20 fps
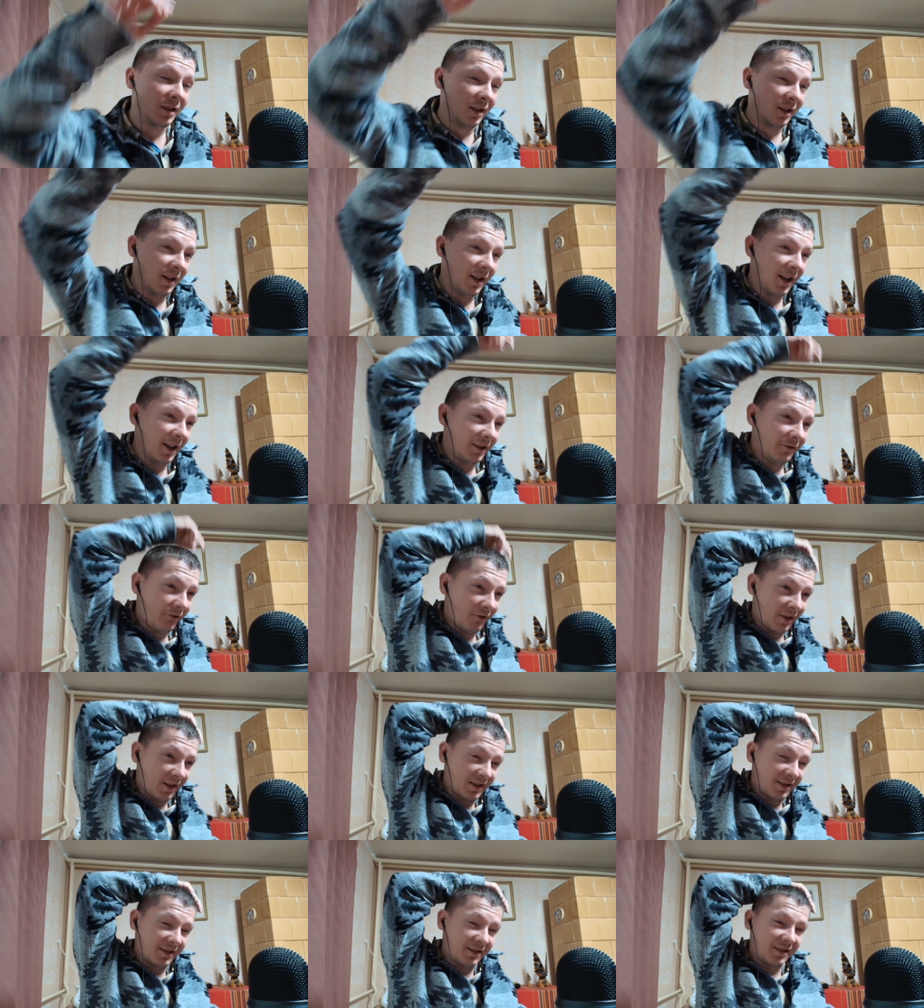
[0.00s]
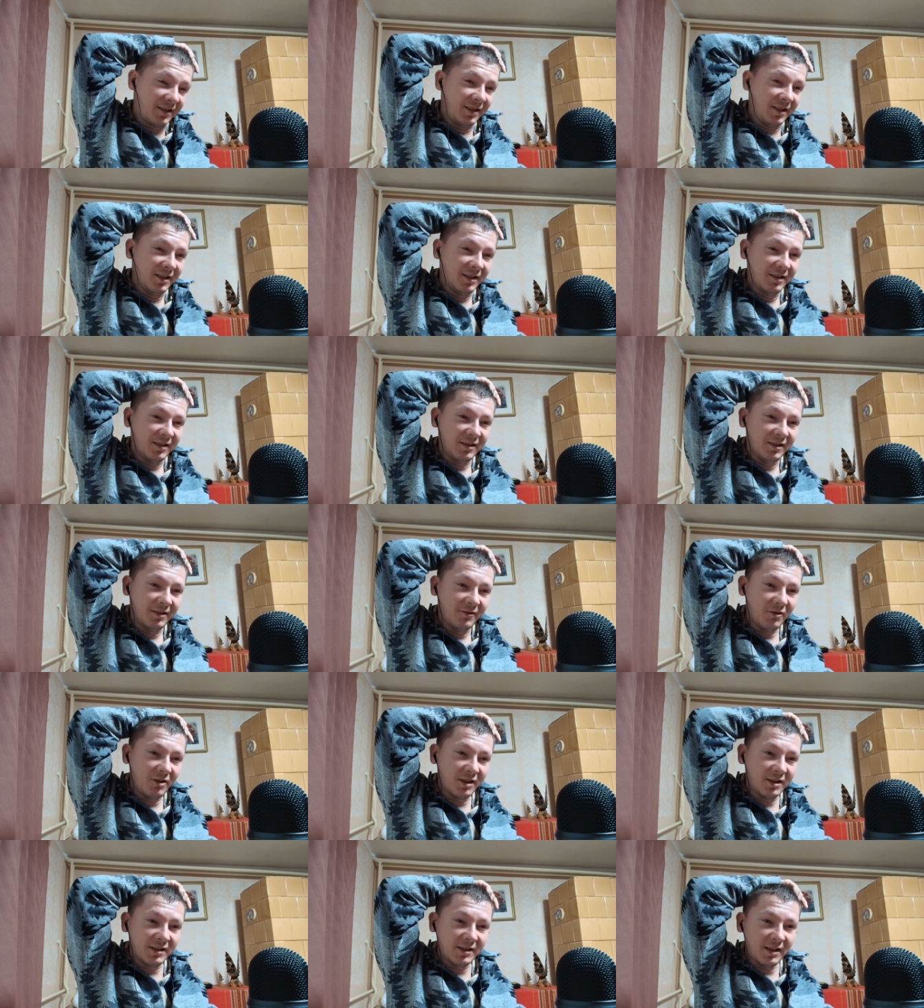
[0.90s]
at first
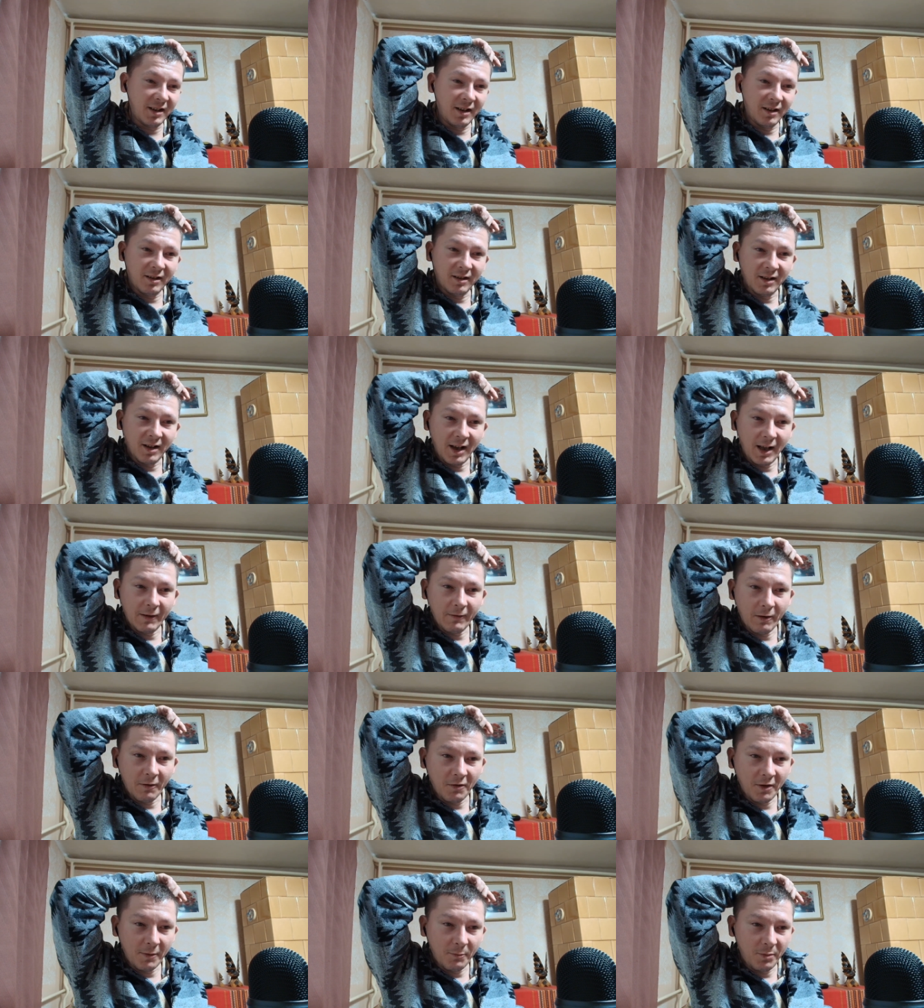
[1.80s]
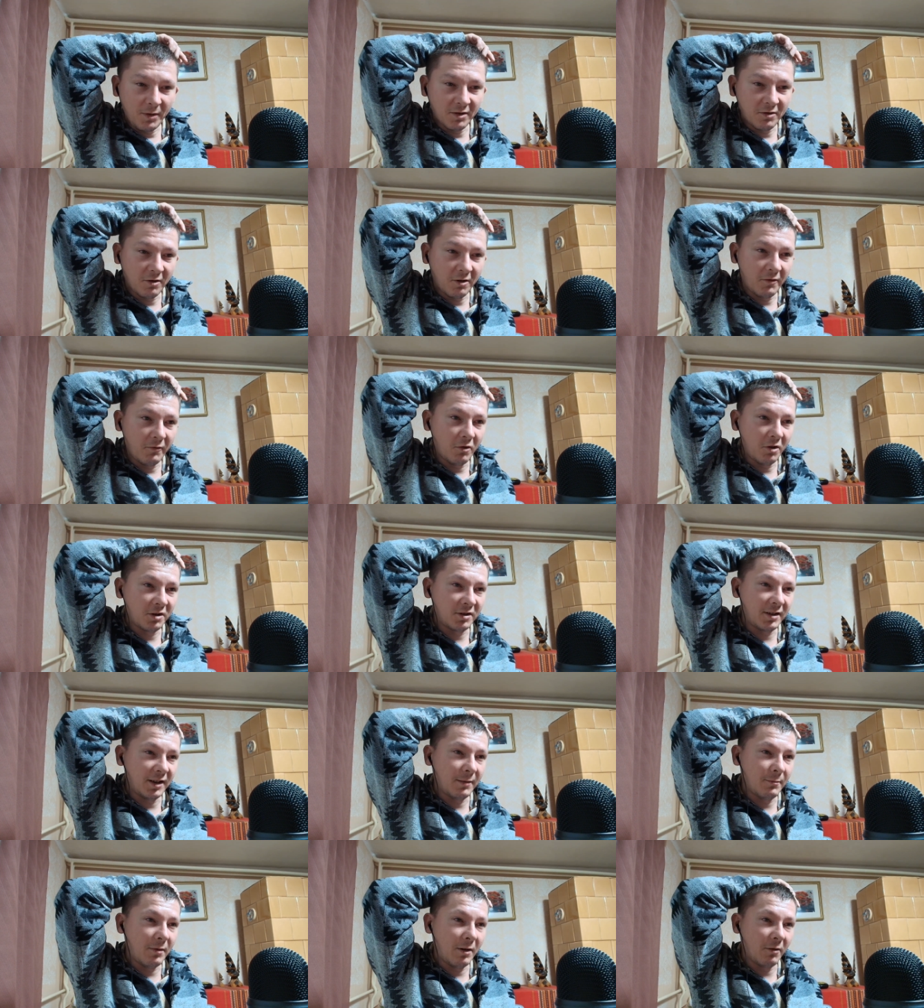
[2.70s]
half of the episode was
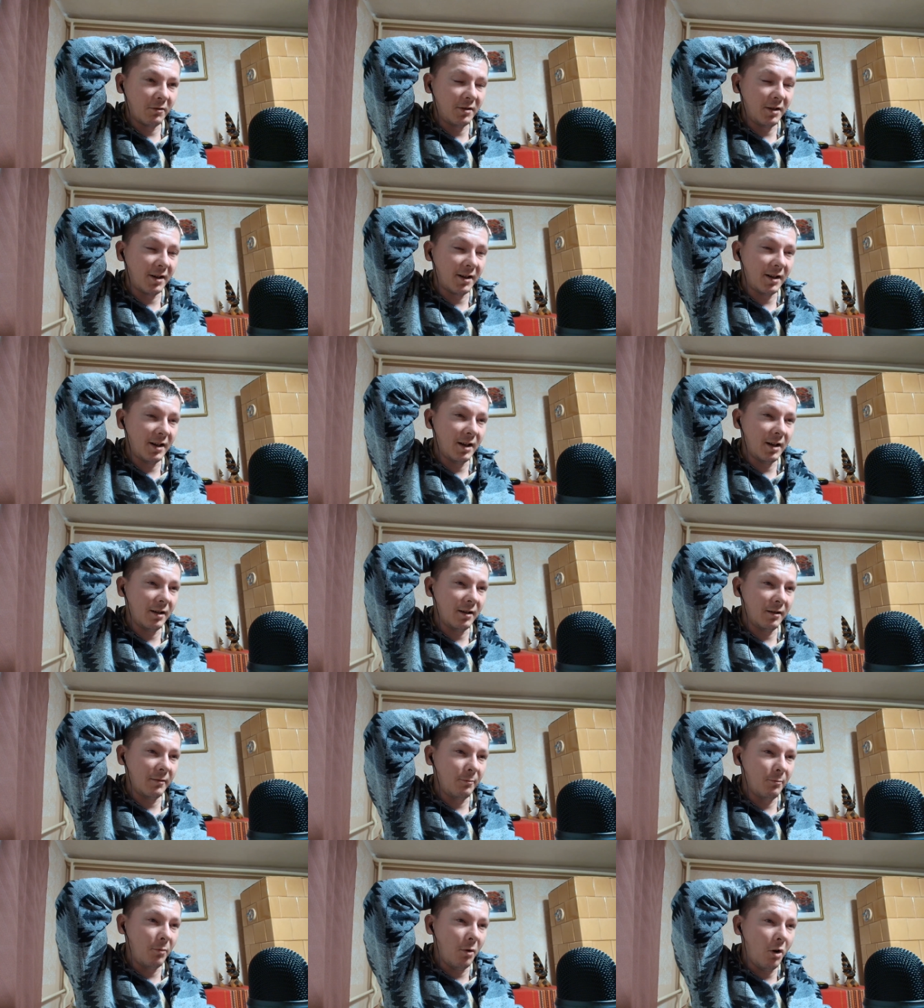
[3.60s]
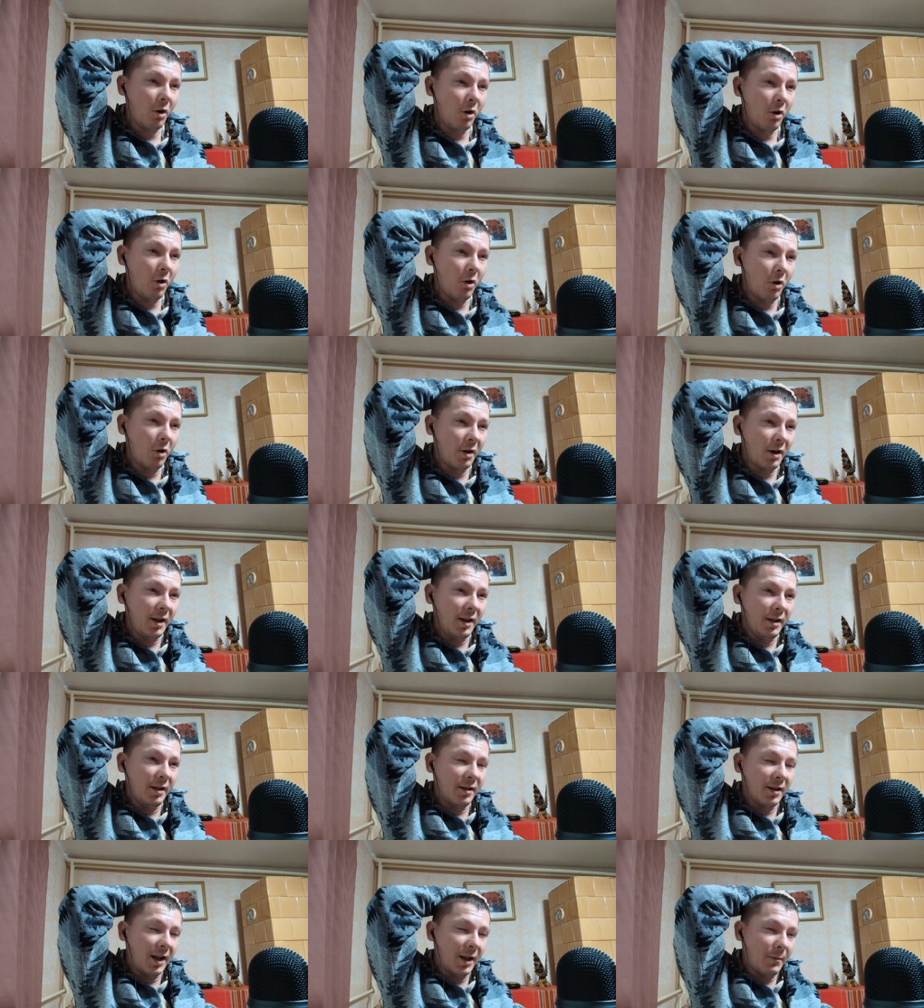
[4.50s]
about
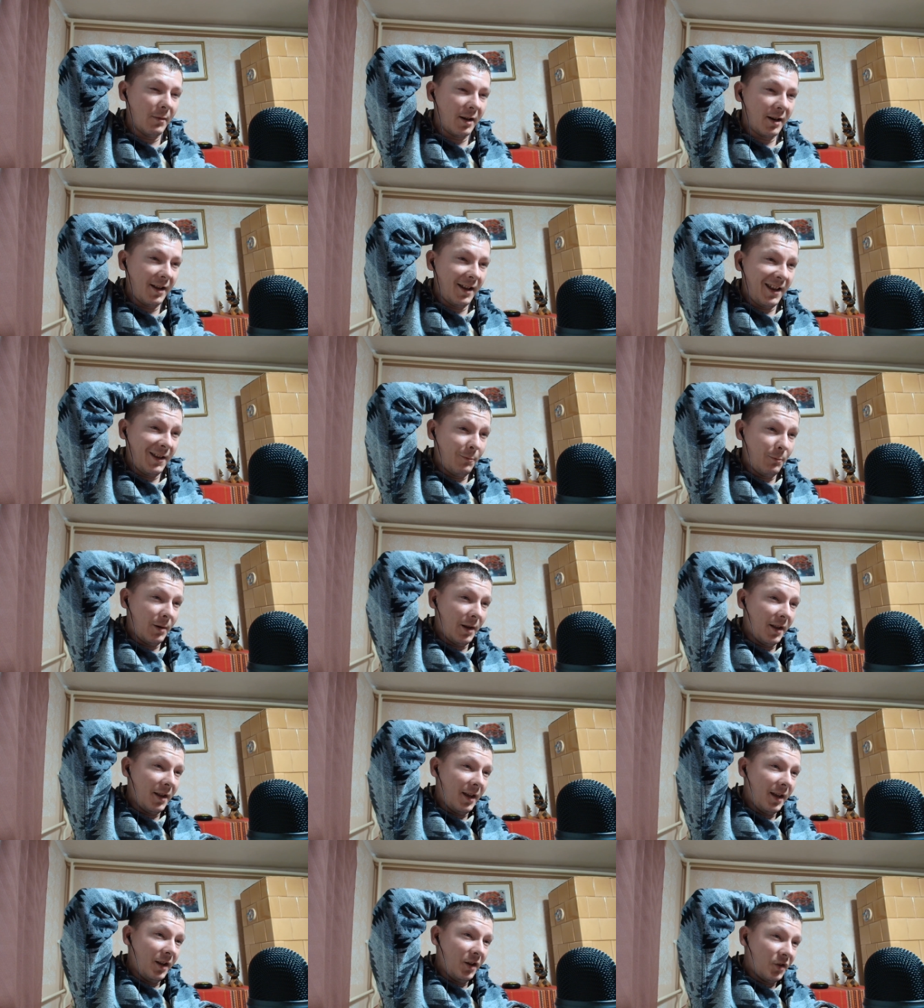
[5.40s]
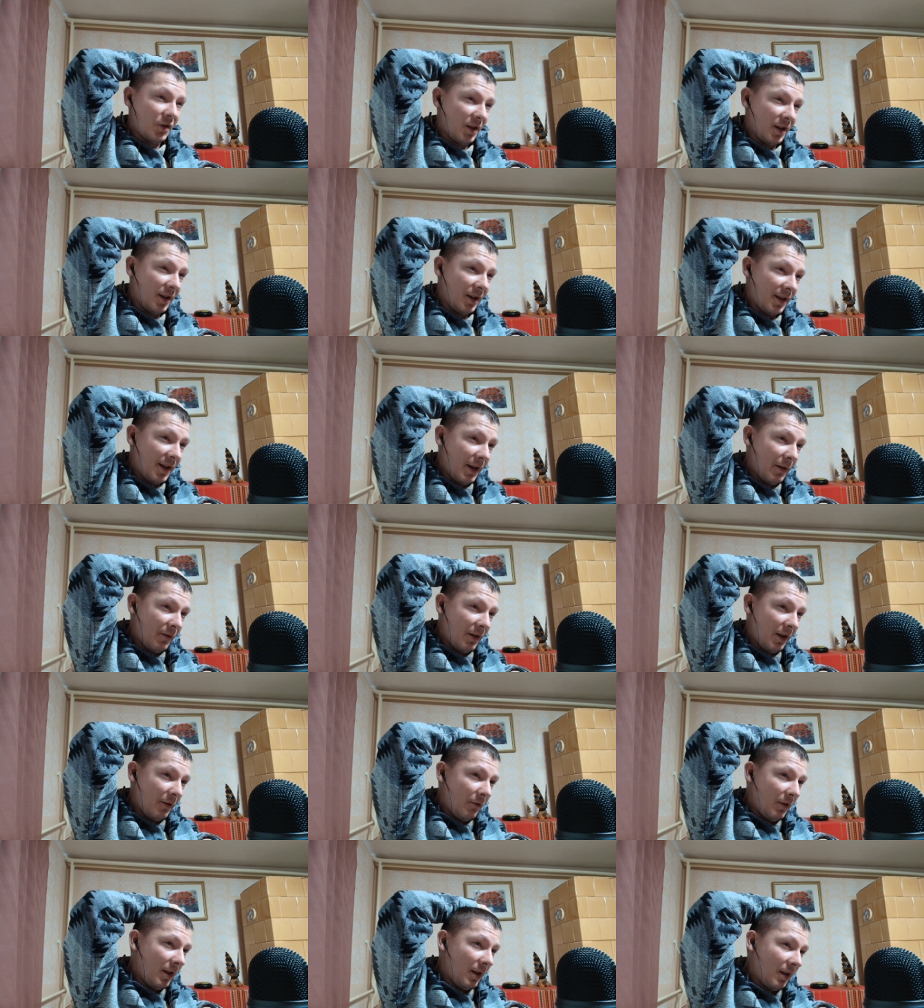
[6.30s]
boring grammar explanation.
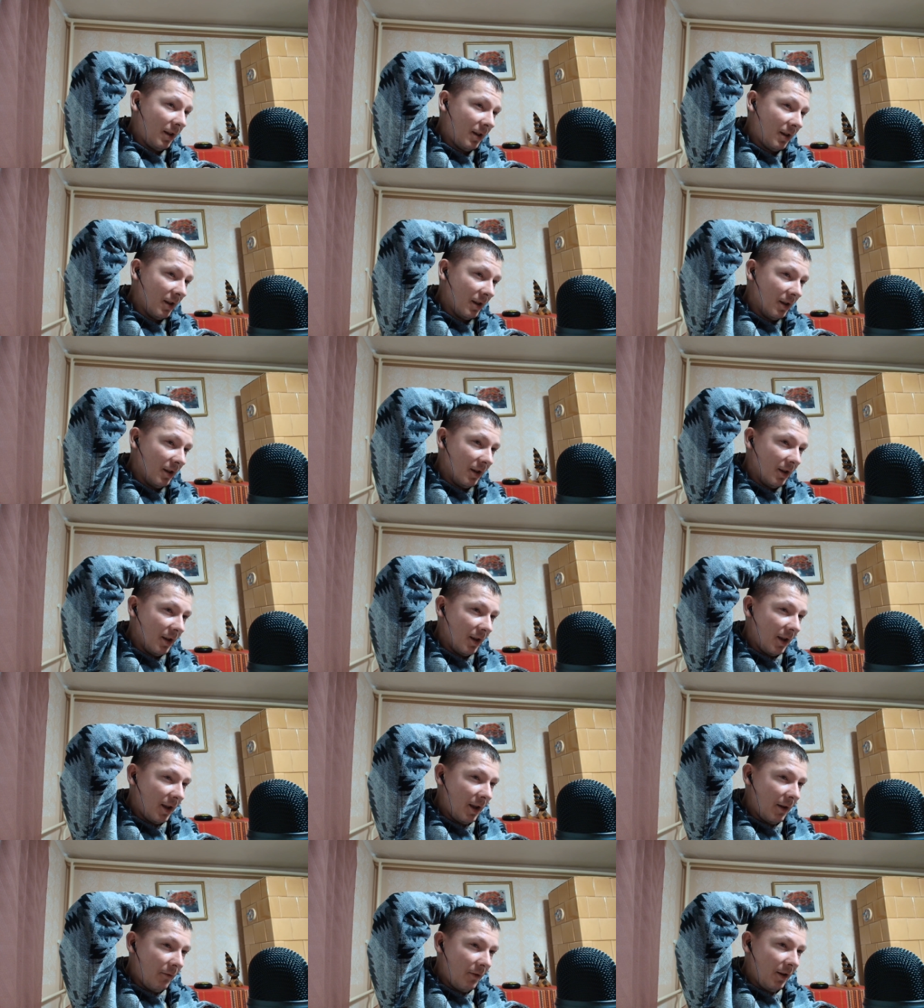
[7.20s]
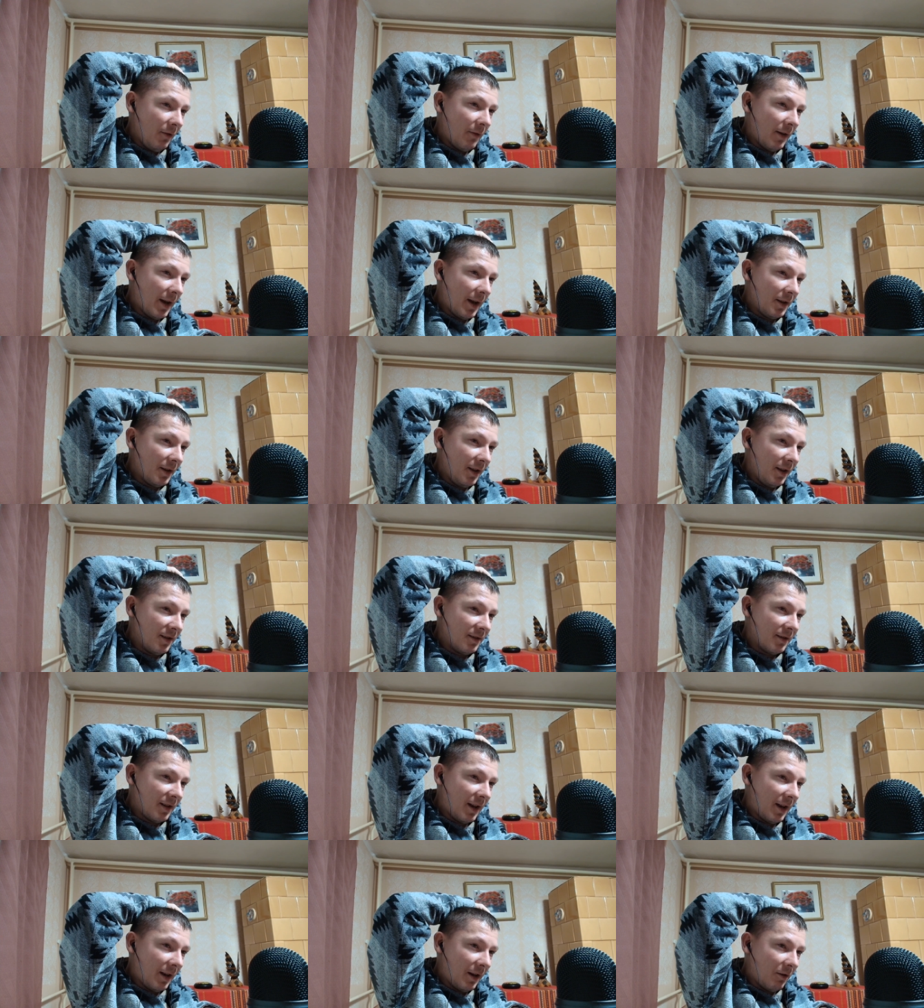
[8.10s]
Everyone is
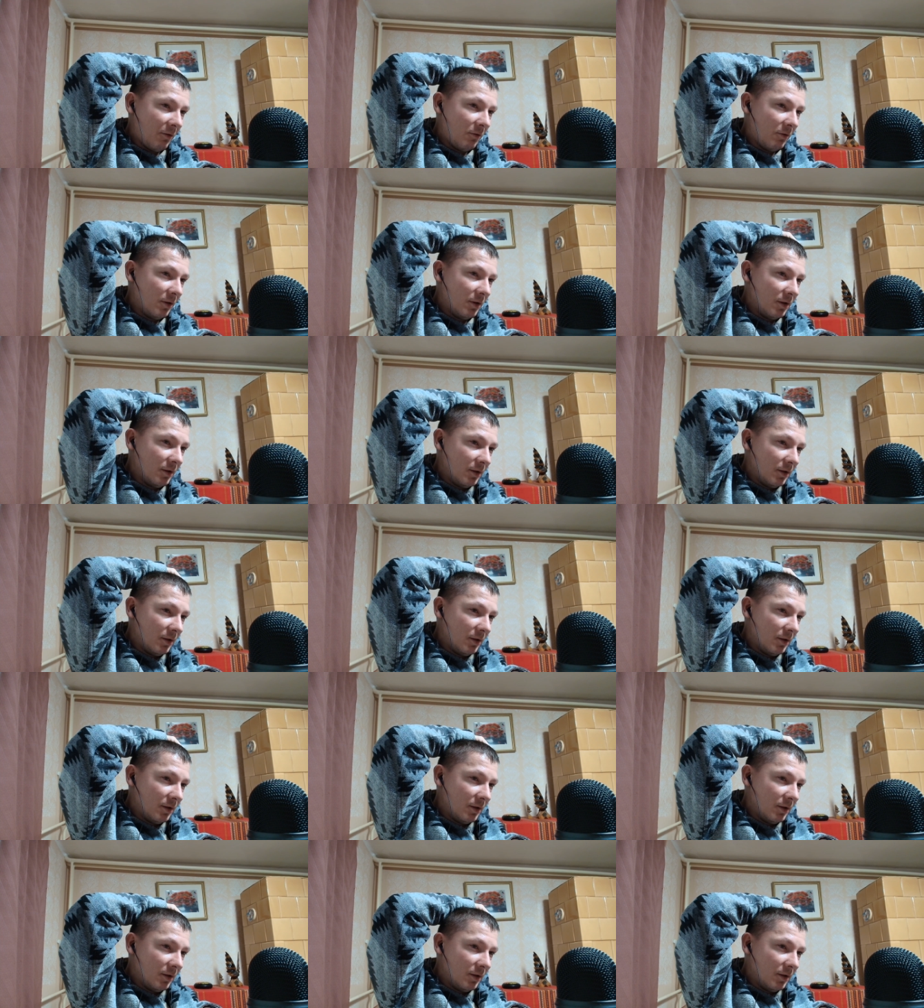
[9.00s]
now